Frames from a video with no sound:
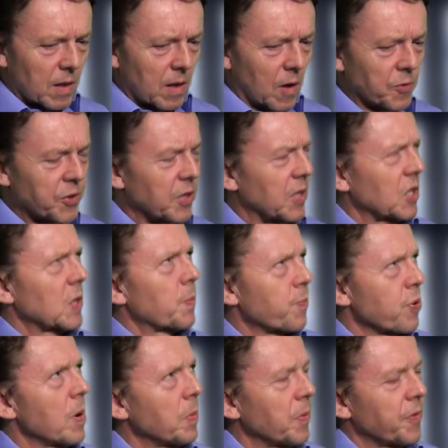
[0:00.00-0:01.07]
Often it's a
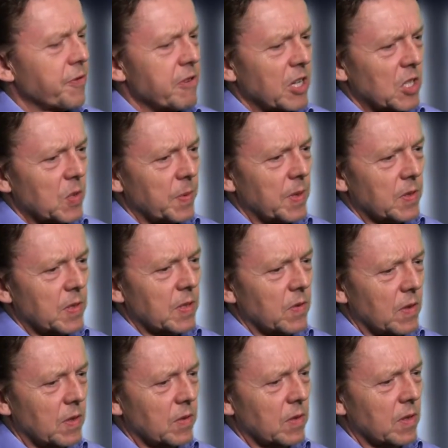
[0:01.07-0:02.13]
problem for experts in
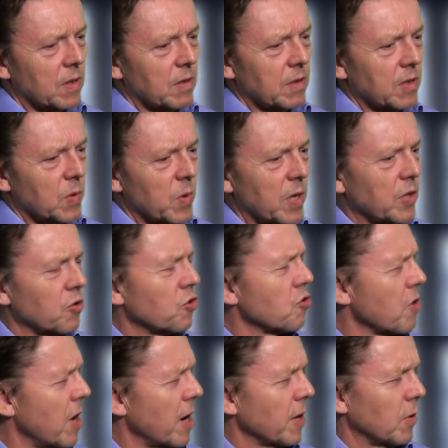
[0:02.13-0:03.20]
that there is quite
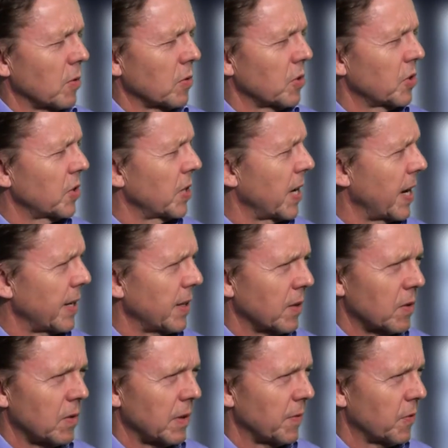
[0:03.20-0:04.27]
dry or
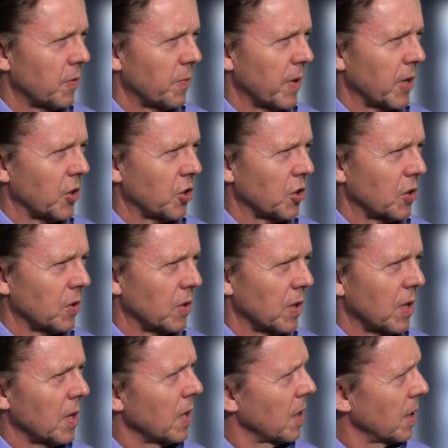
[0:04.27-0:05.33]
technical information. Mm.
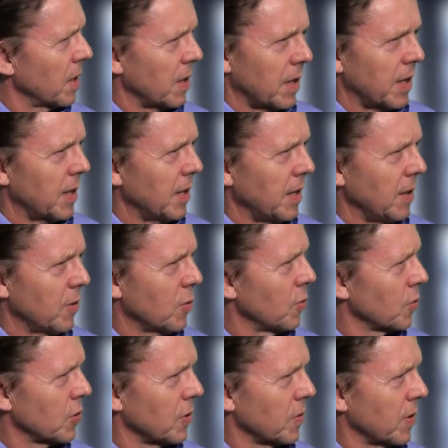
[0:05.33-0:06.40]
Any
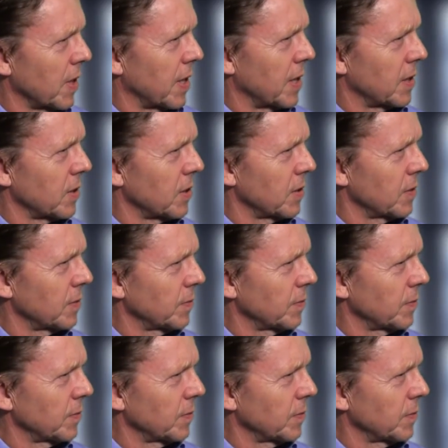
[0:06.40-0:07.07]
thoughts on that?